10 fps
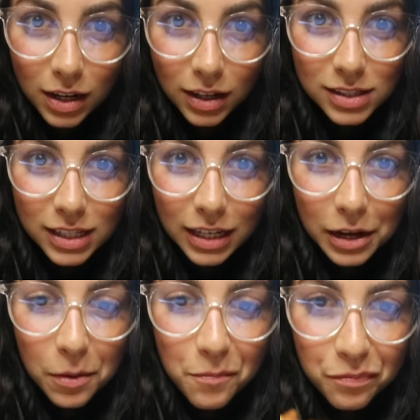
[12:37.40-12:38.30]

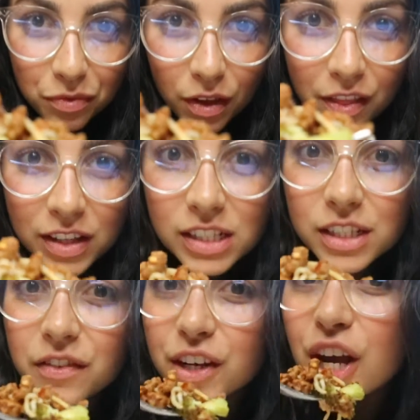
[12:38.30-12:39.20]
Nutty. This
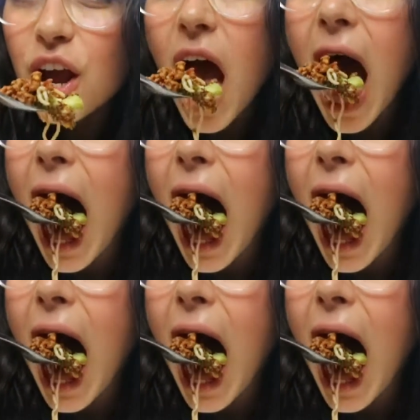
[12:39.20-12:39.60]
is for you.